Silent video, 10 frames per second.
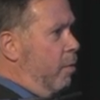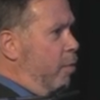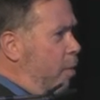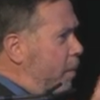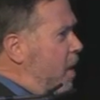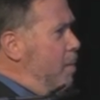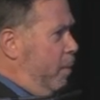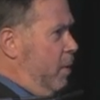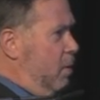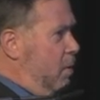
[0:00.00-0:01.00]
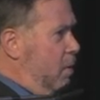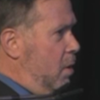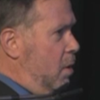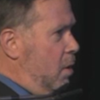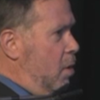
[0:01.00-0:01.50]
They're people
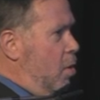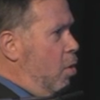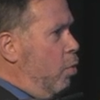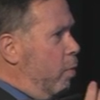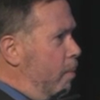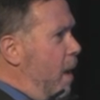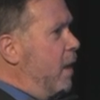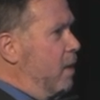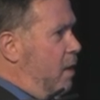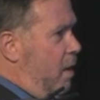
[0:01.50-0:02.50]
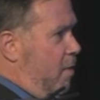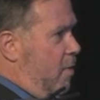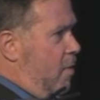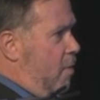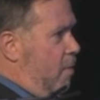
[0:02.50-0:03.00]
who remind
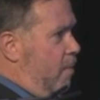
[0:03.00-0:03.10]
us